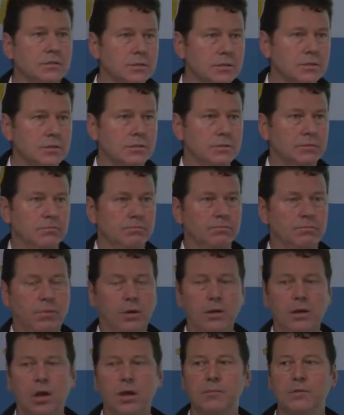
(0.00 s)
And it's by
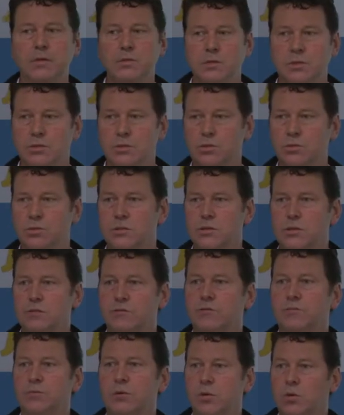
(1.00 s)
no means
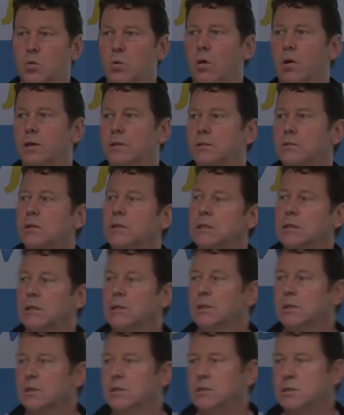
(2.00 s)
exhaustive, but quite,
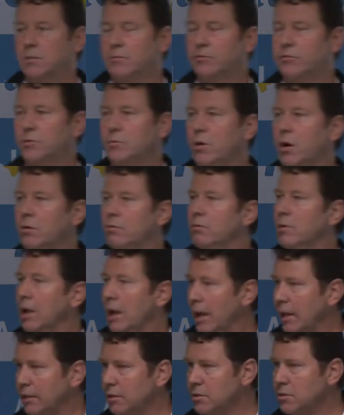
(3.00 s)
some of you might
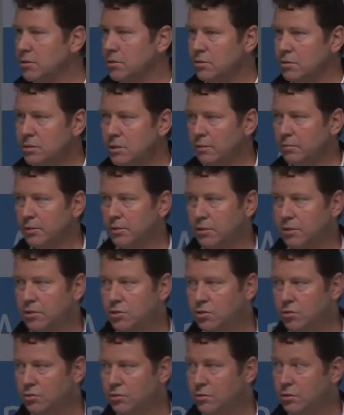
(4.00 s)
relate to some of the
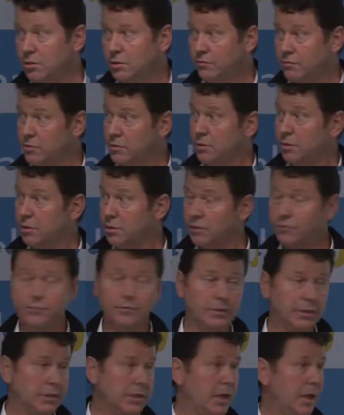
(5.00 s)
issues that you've seen in
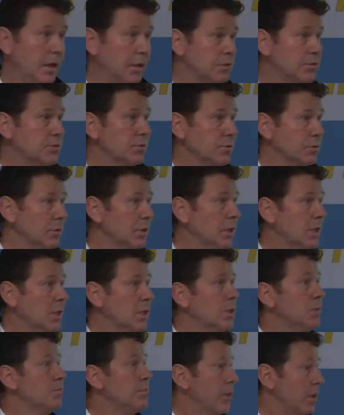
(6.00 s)
different accounts or
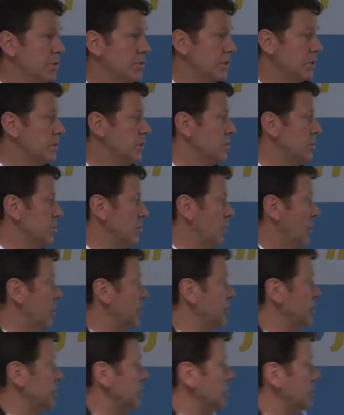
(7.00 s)
project
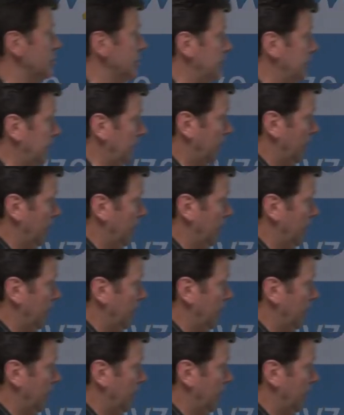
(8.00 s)
situations.